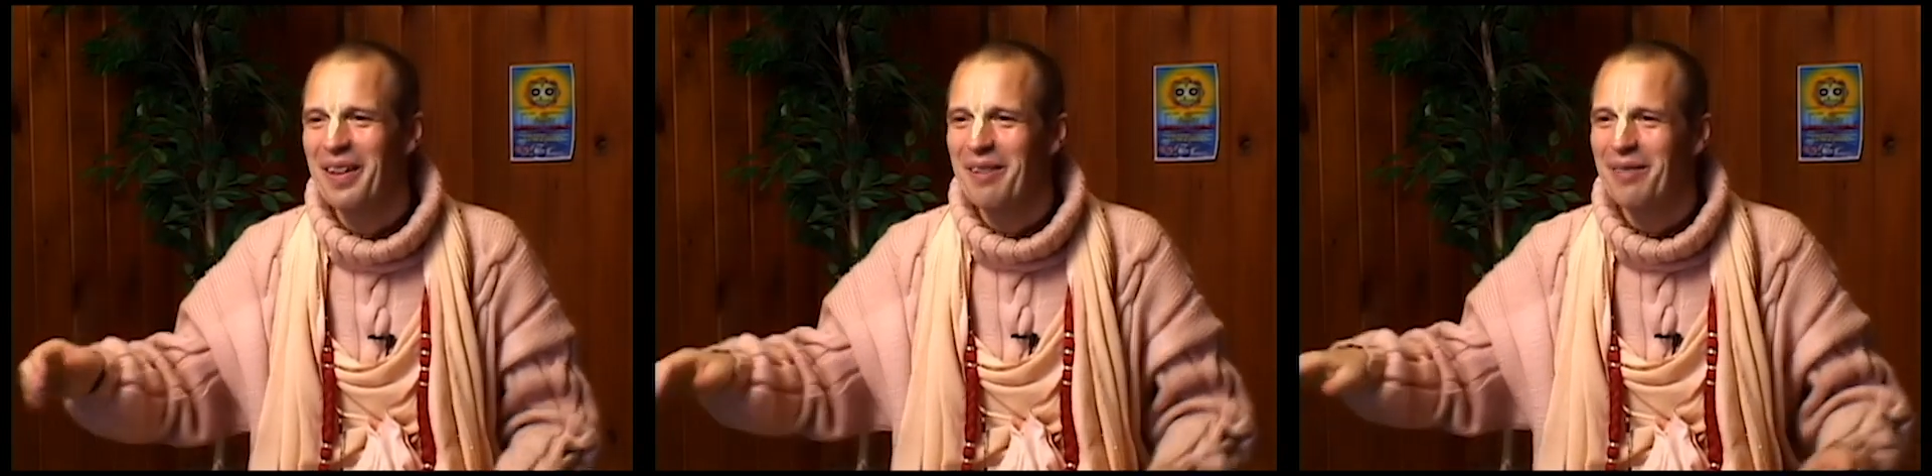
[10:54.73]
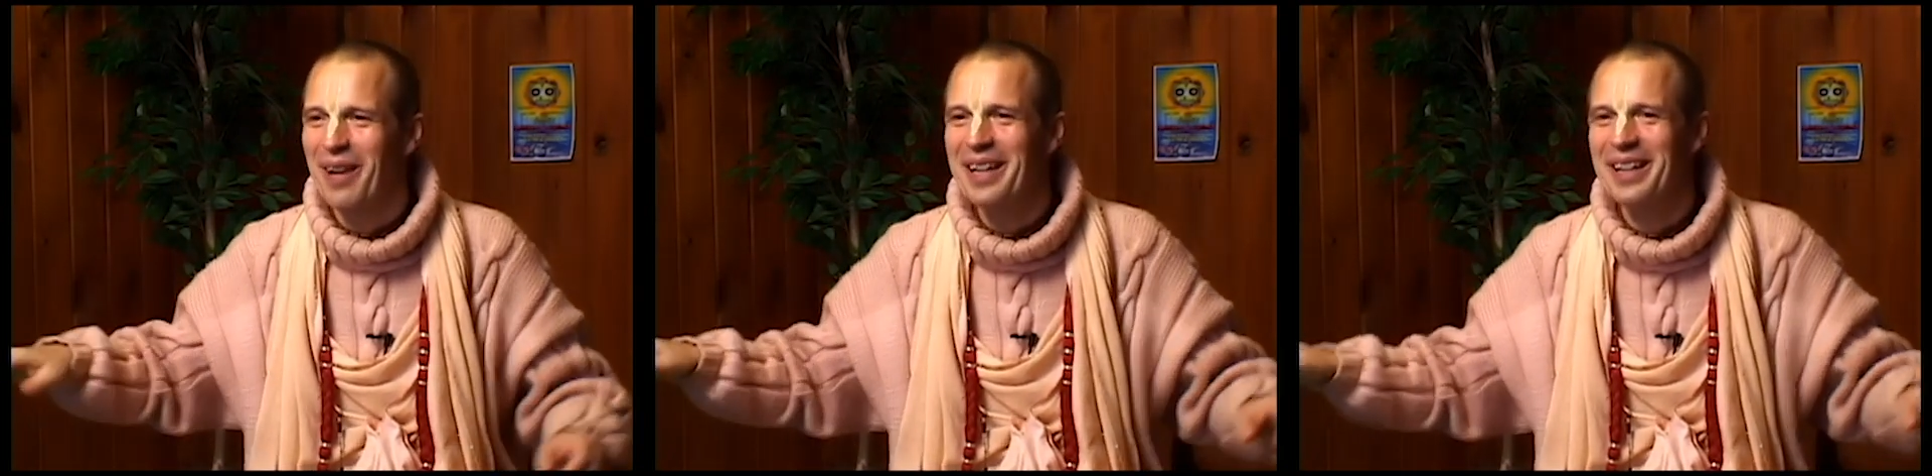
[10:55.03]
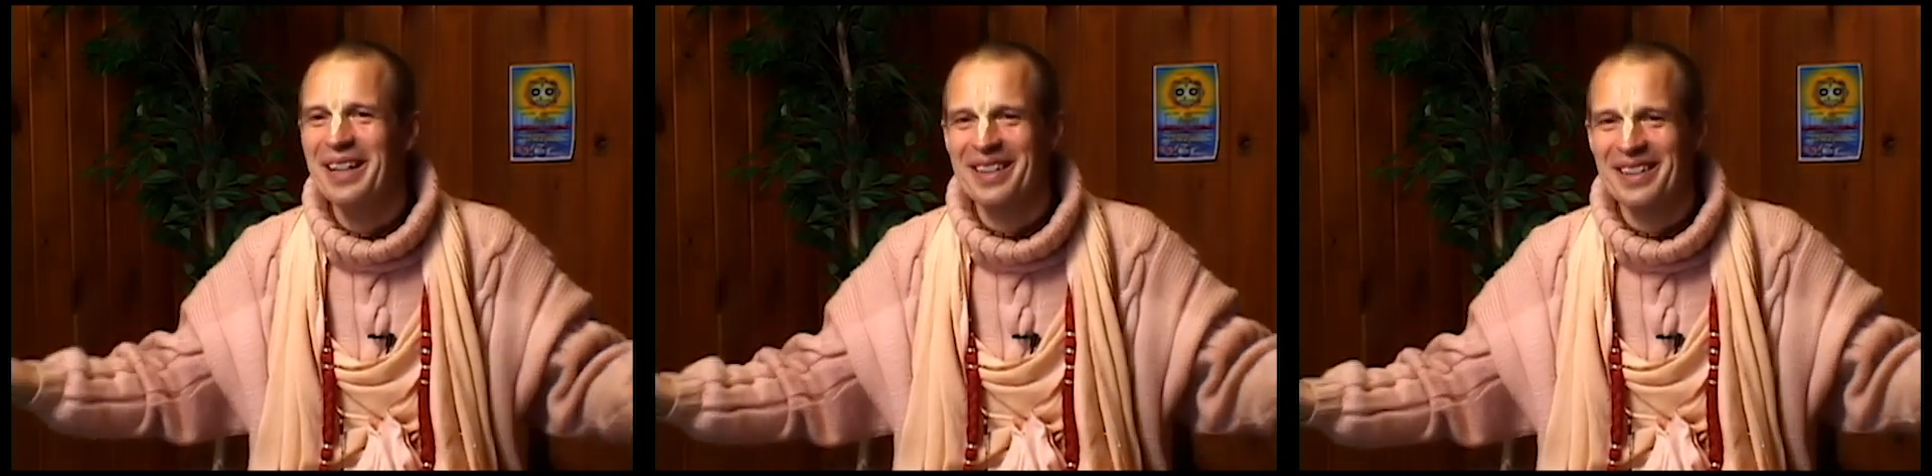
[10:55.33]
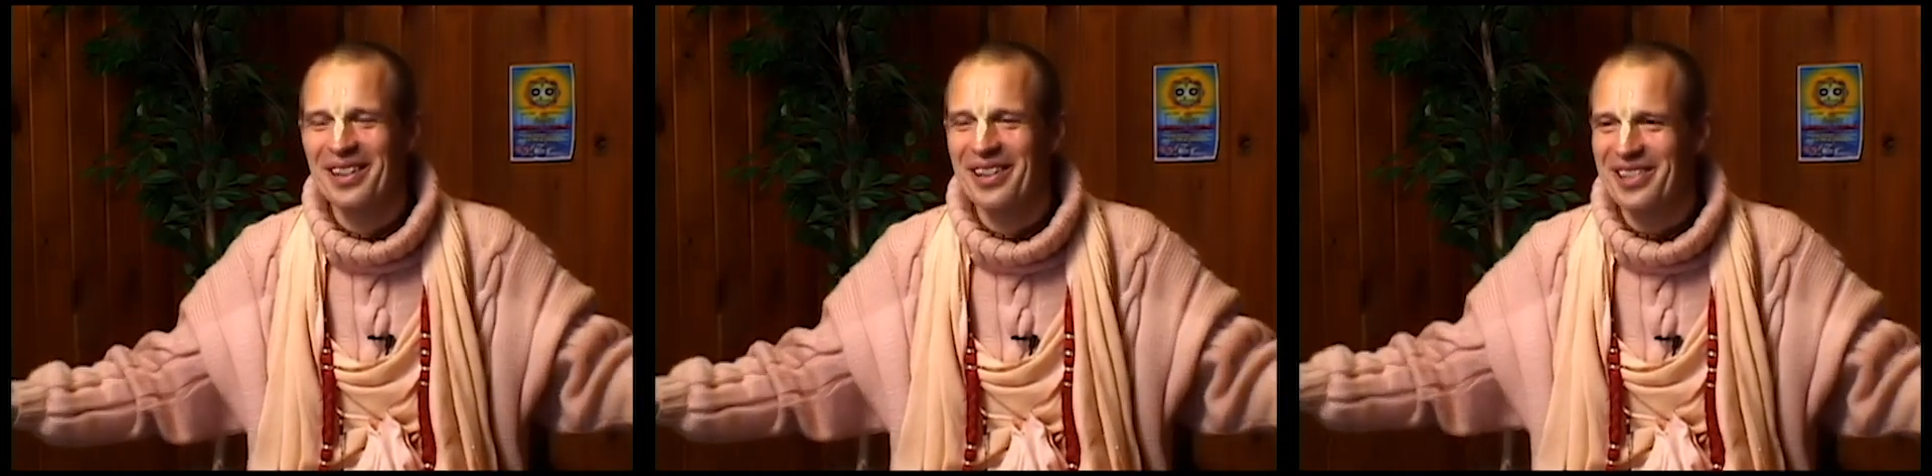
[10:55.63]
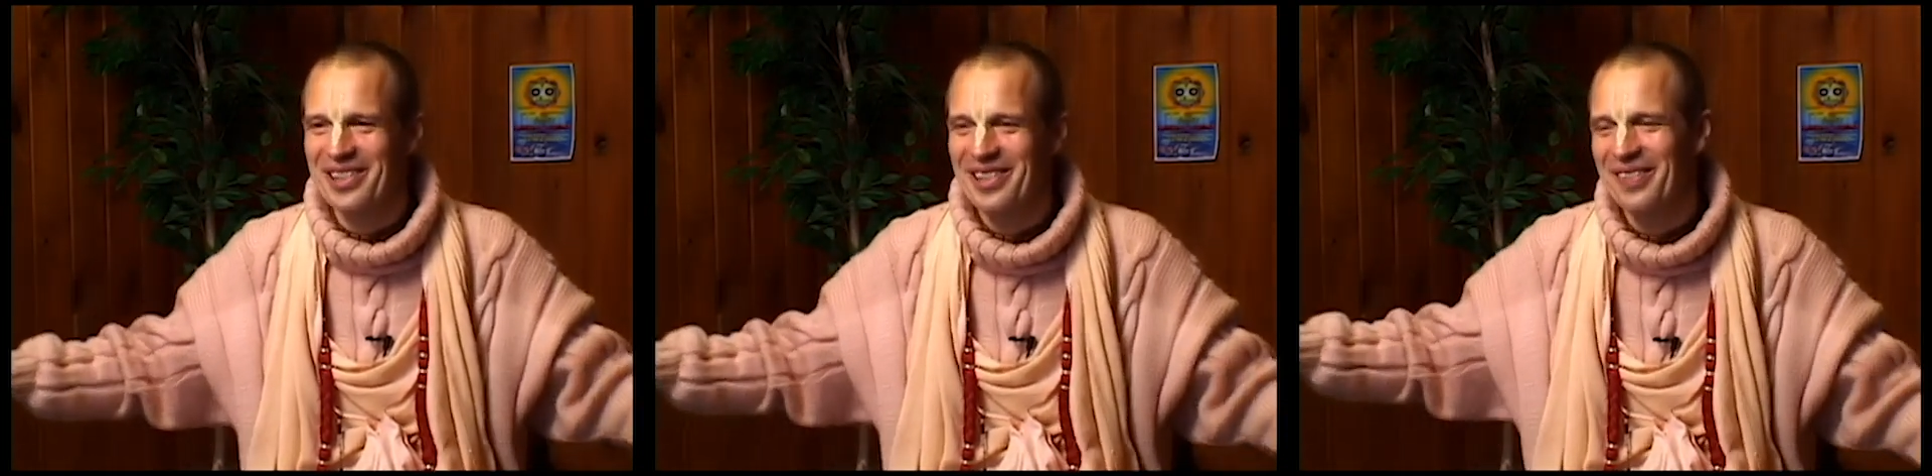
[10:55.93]
flying
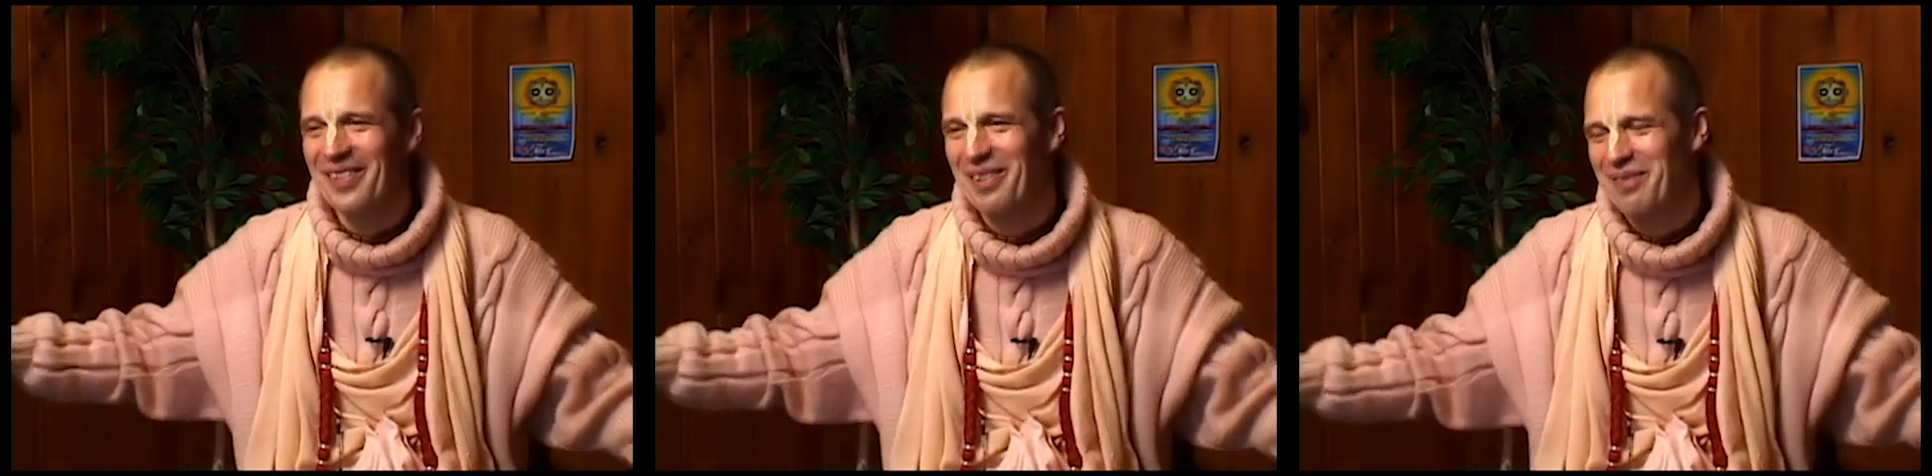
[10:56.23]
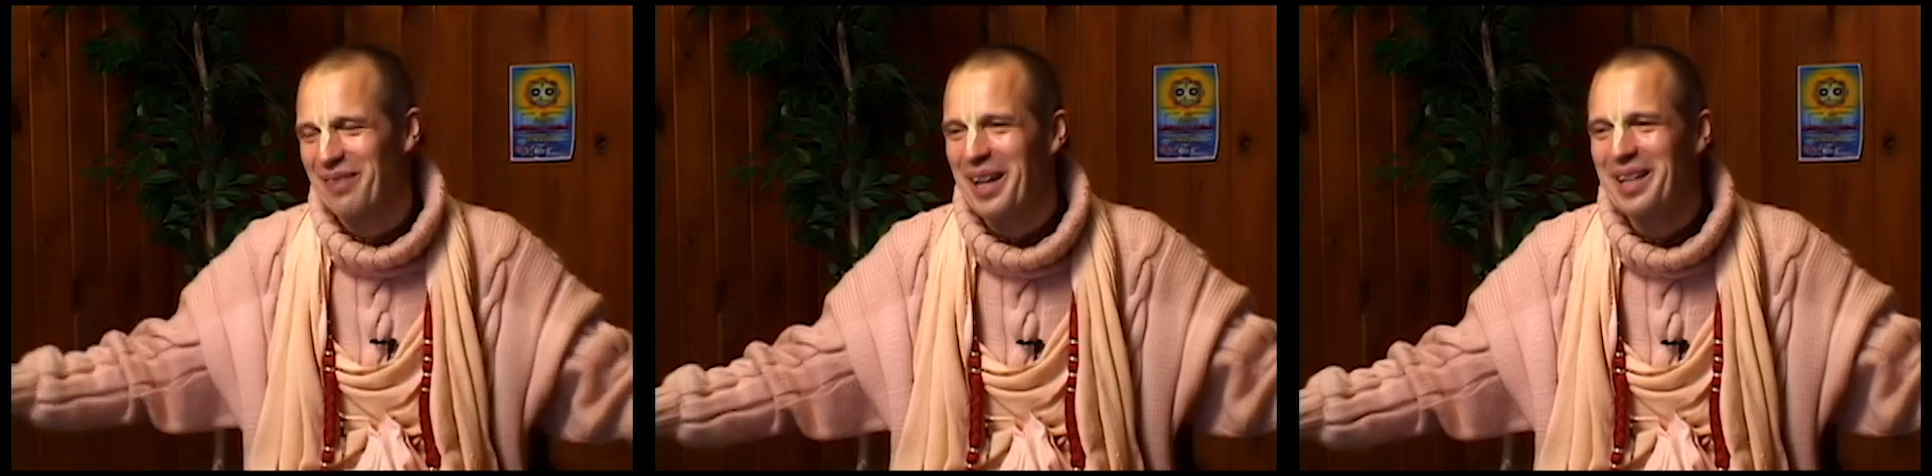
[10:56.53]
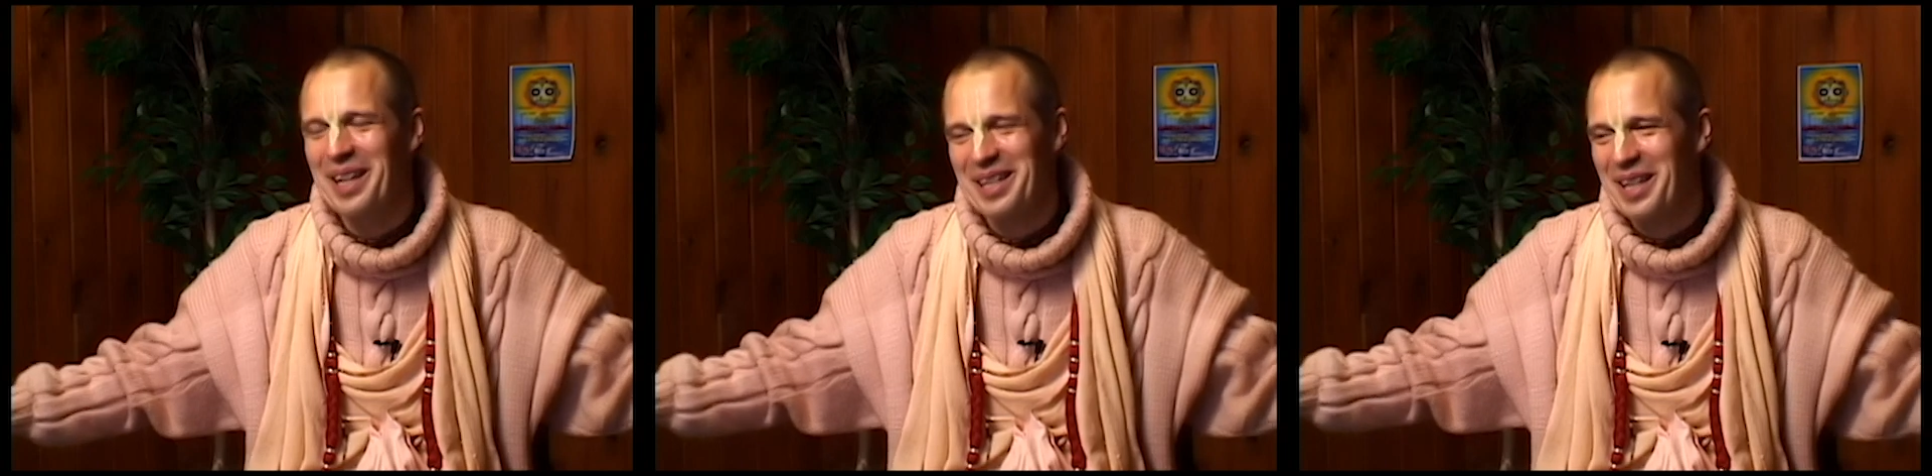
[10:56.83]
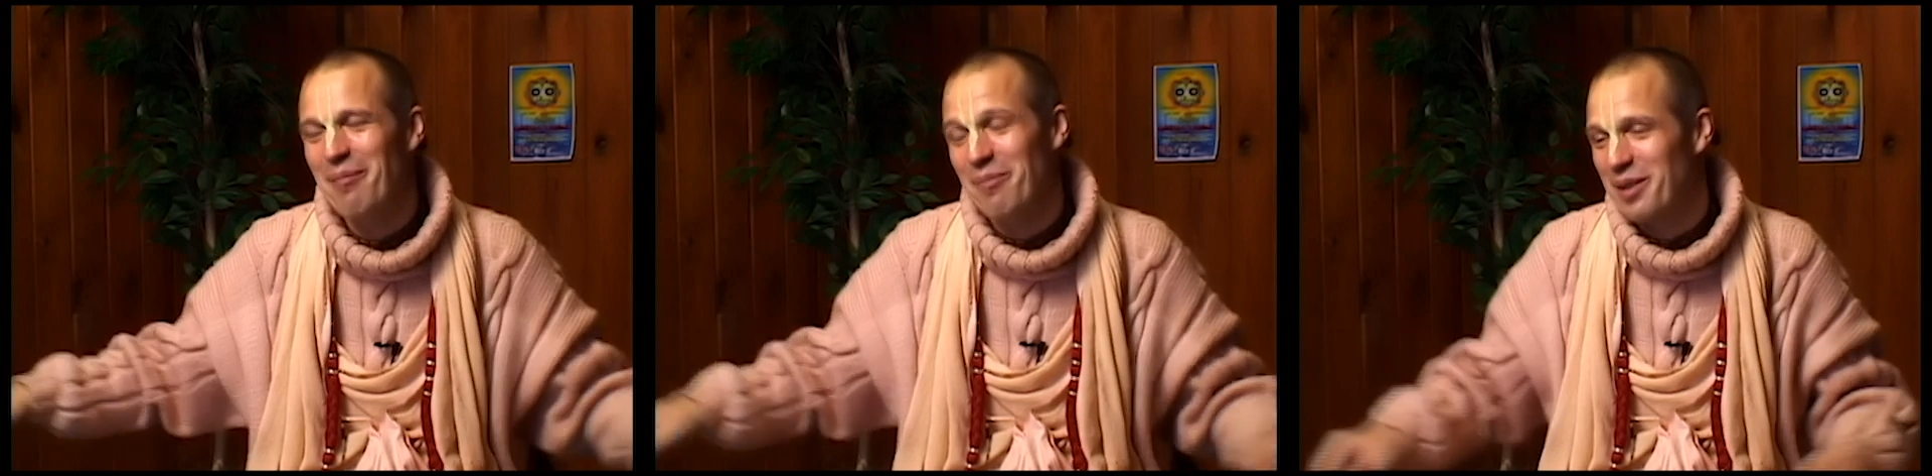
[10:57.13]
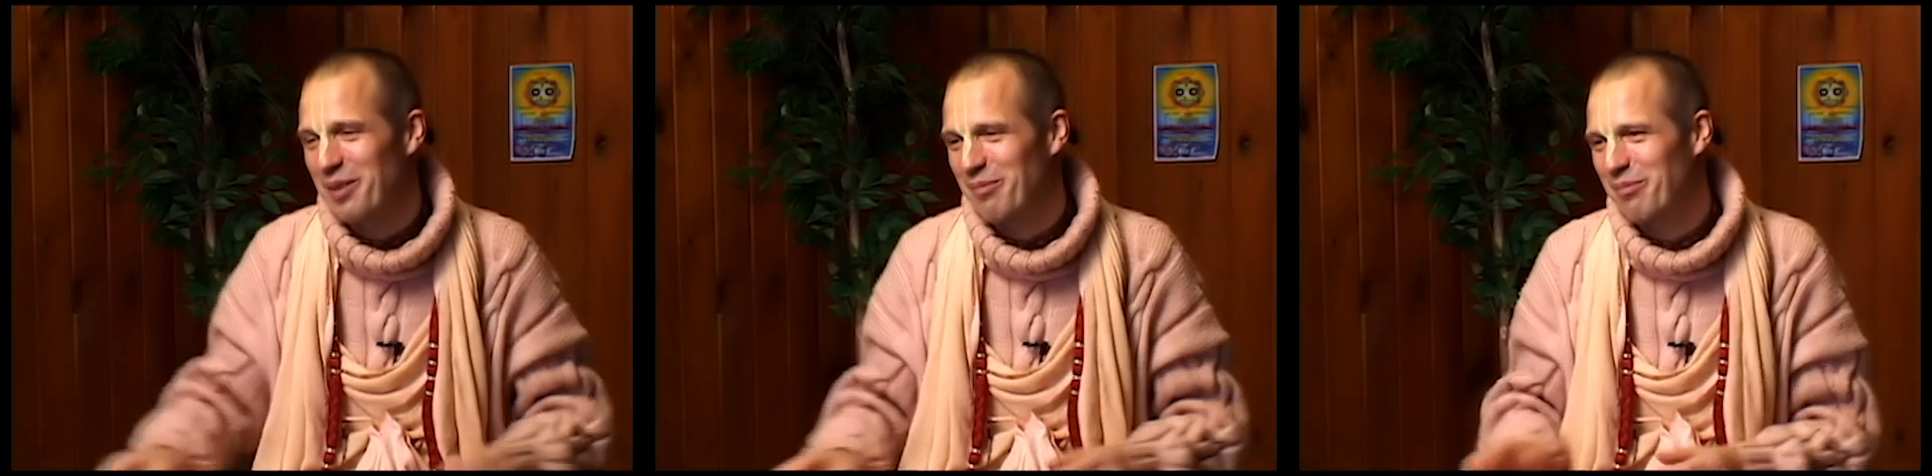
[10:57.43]
excursion or flying attempt,